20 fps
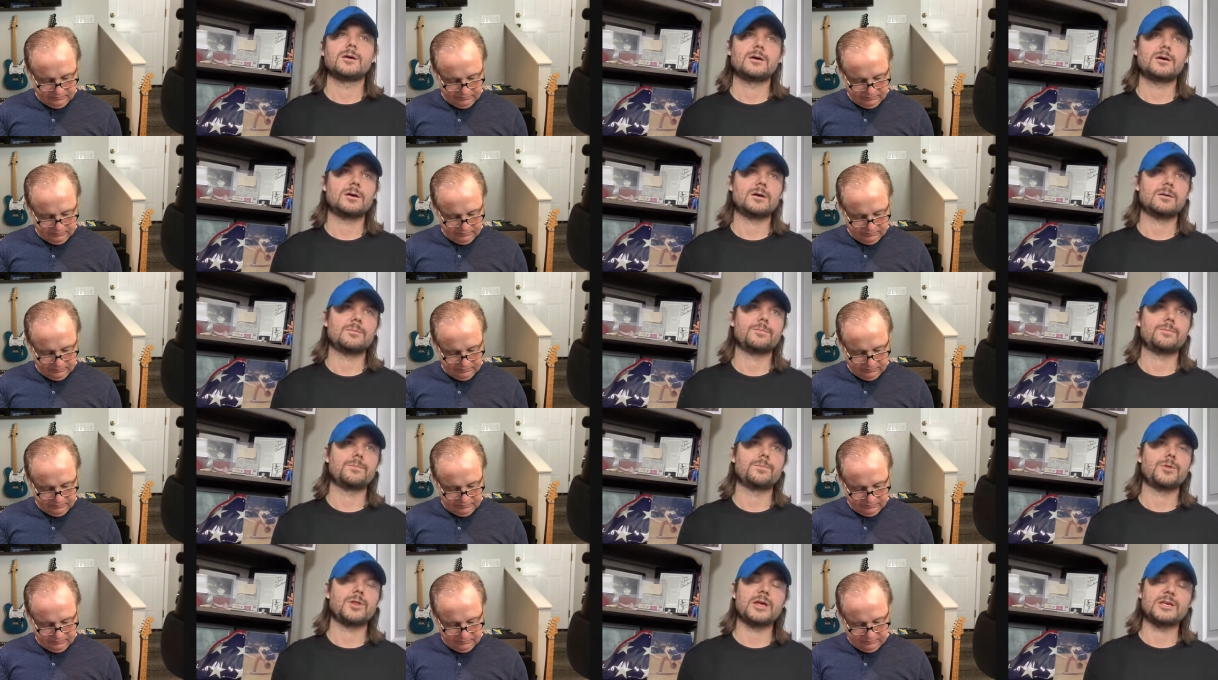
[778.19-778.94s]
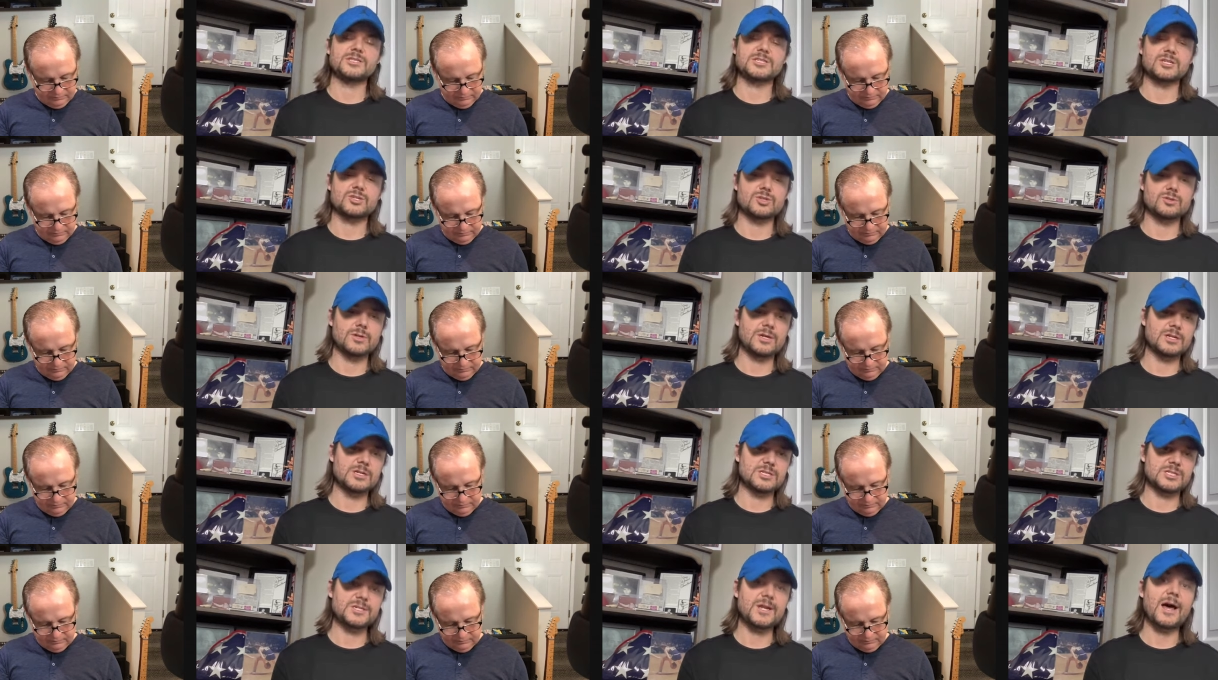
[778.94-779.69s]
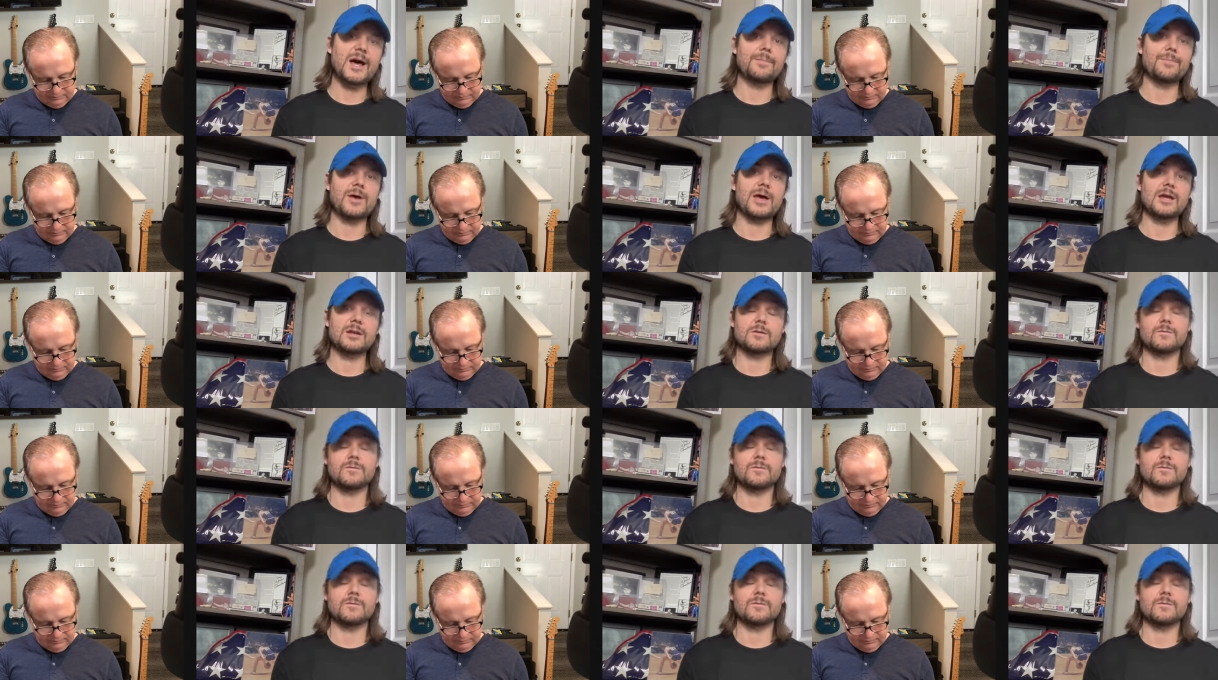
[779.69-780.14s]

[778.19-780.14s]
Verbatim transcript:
Speaker 1: uh, place that you need to stop at